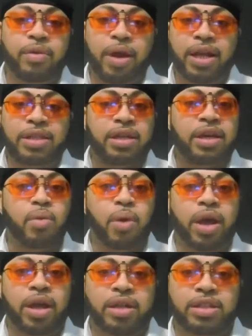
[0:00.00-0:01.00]
Right? They took it
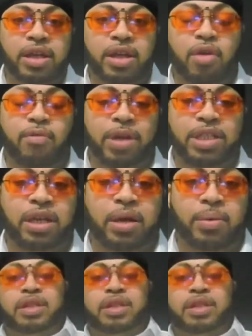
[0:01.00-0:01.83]
away, took it off my channel.